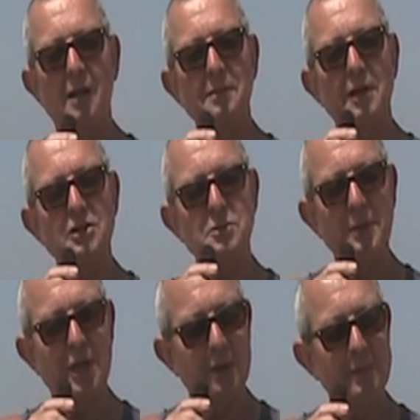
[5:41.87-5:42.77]
I'm going to
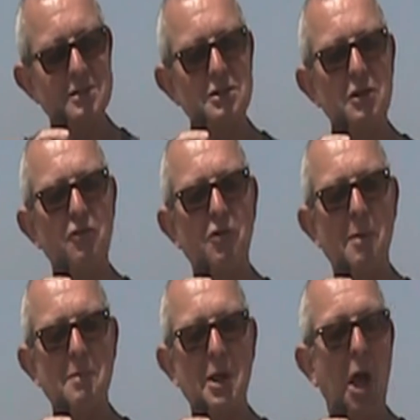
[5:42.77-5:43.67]
be coming to you
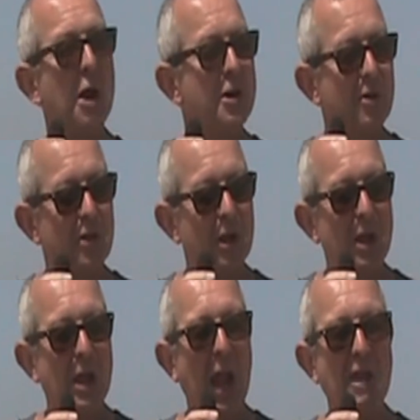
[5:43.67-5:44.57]
from another
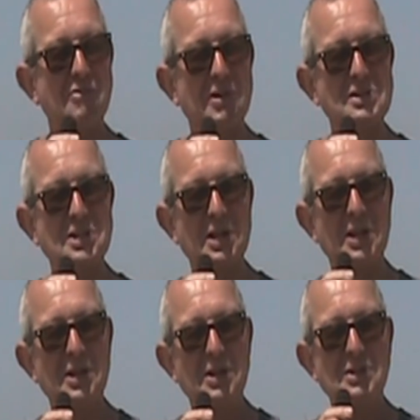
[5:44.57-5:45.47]
interesting
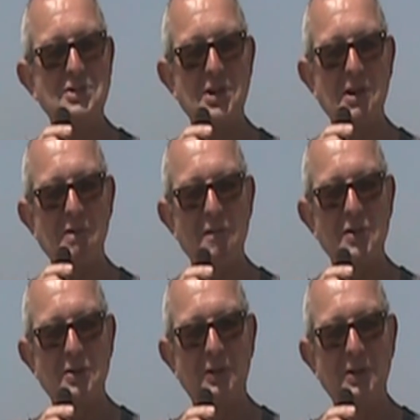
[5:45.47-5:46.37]

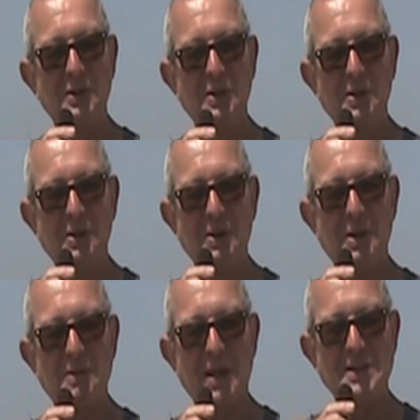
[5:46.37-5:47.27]
geographical
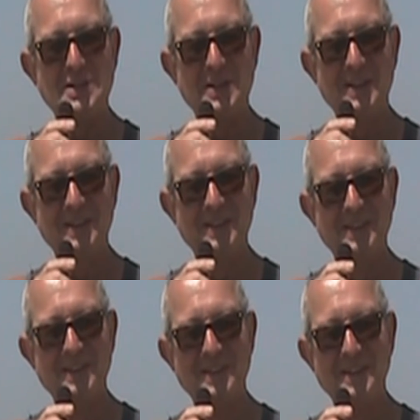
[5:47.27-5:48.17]

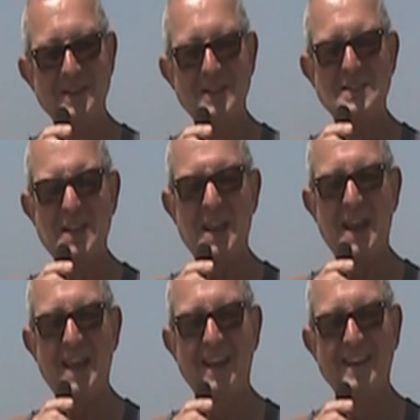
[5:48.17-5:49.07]
location. See you
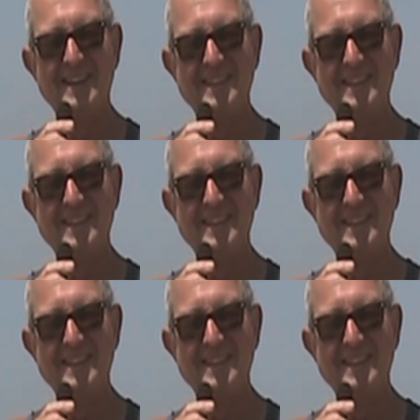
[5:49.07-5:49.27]
then.